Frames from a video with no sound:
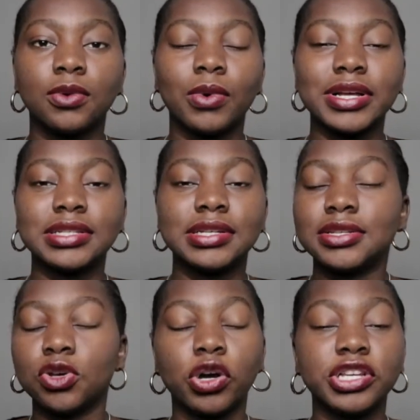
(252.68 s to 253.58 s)
Wasi,
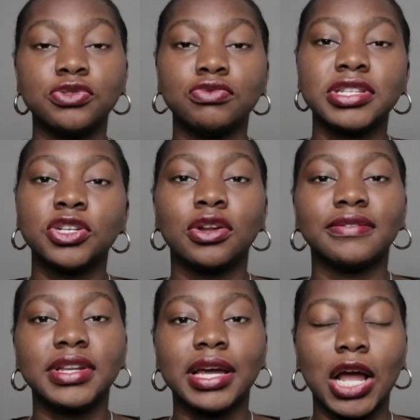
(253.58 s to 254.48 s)
he's written
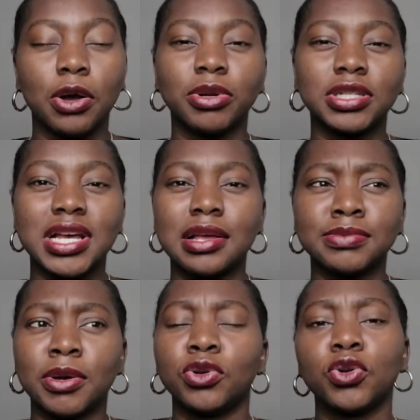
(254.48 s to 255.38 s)
off deck a couple of times,
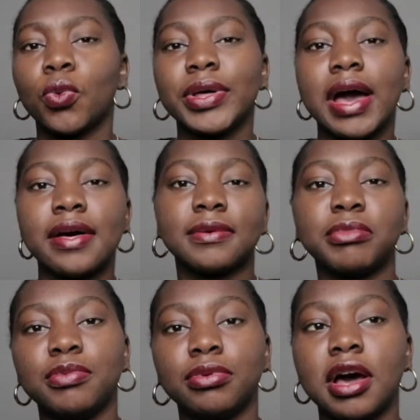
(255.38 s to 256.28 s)
but we don't know where the other
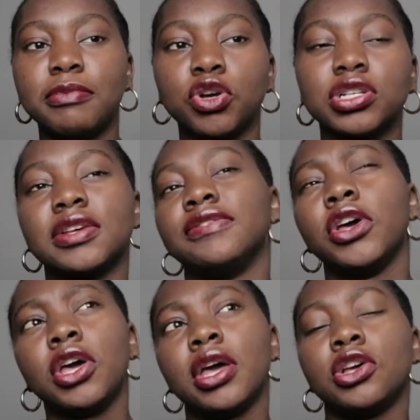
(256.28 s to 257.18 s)
people are. Because if
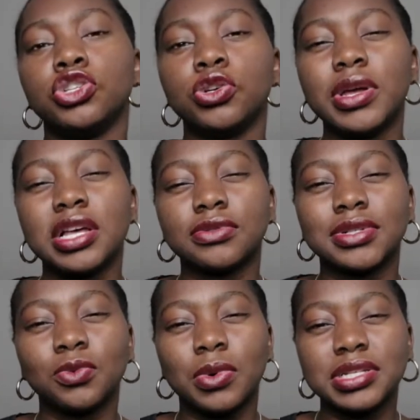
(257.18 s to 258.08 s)
Joey has
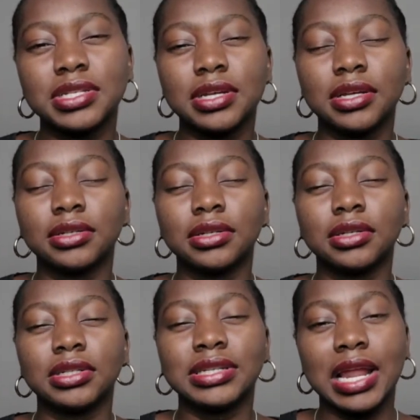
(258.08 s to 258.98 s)
written Wasi
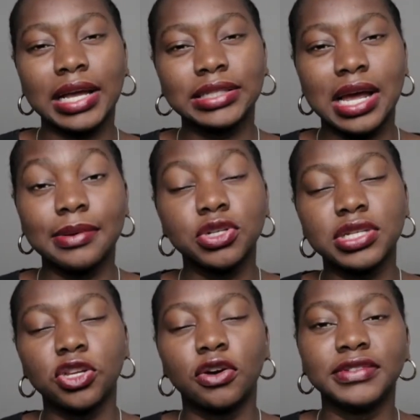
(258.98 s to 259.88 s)
9 times or
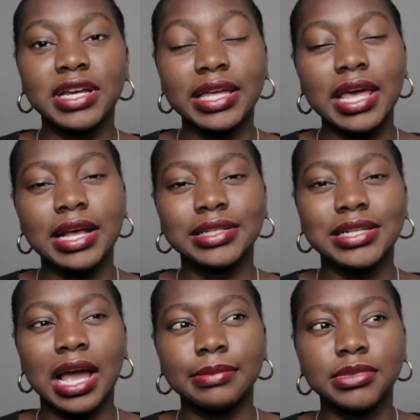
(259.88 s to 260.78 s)
say enough deck 8
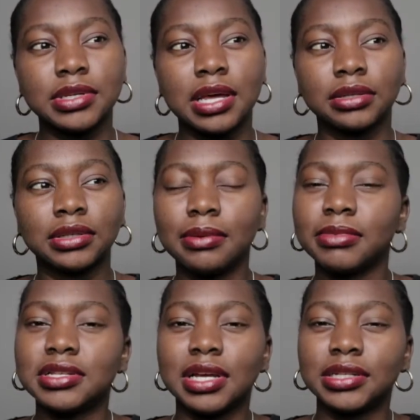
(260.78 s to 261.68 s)
times, then that
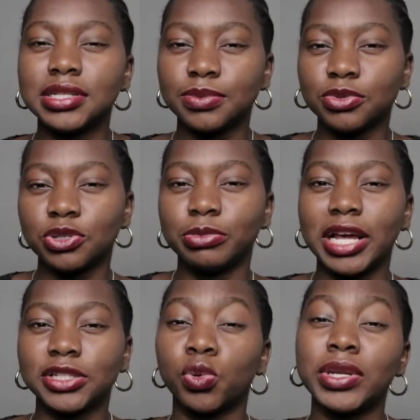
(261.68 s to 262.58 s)
means that these people should be
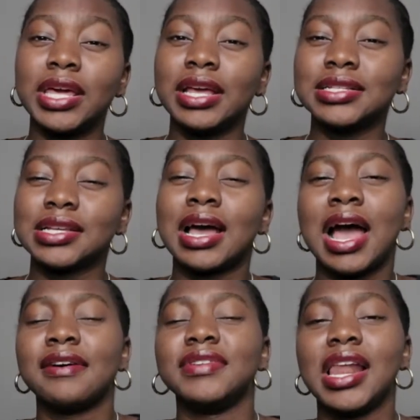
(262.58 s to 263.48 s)
like 28,
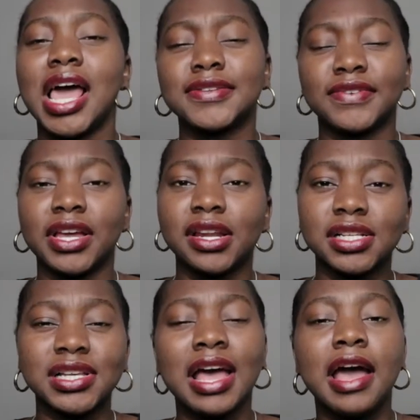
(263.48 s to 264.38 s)
have their lives figured out.